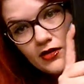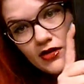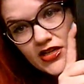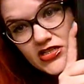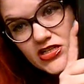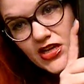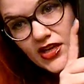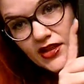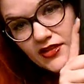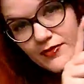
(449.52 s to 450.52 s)
which
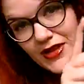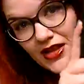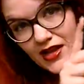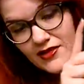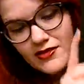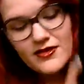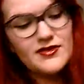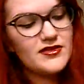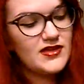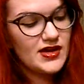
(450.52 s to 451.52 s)
is Peanuts
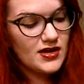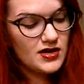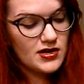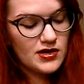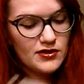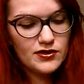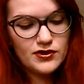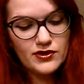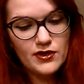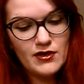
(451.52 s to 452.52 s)
this year,
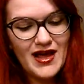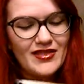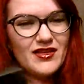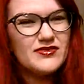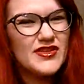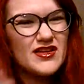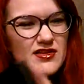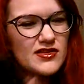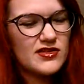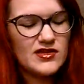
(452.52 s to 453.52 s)
so I love
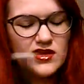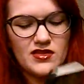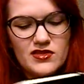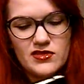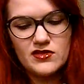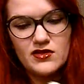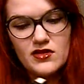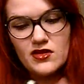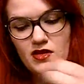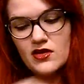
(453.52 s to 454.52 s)
this. It's
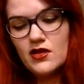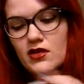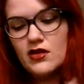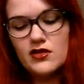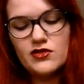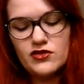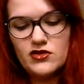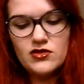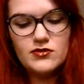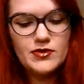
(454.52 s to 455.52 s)

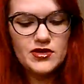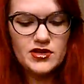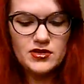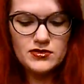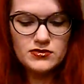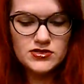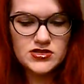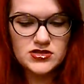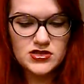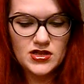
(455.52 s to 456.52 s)
super cute,
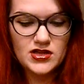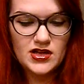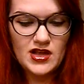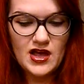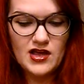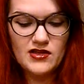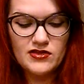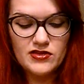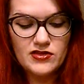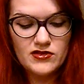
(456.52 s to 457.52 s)
and it has
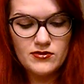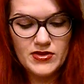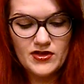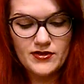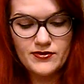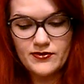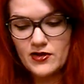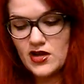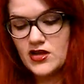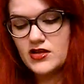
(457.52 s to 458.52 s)
Snoopy on the
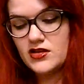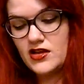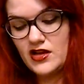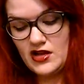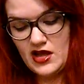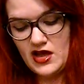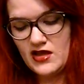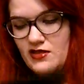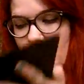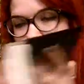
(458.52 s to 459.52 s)
front, and it
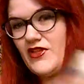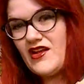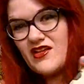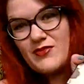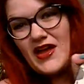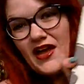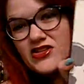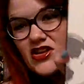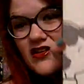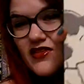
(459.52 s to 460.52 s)
has, well, that has my
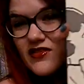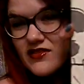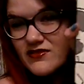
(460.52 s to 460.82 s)
address,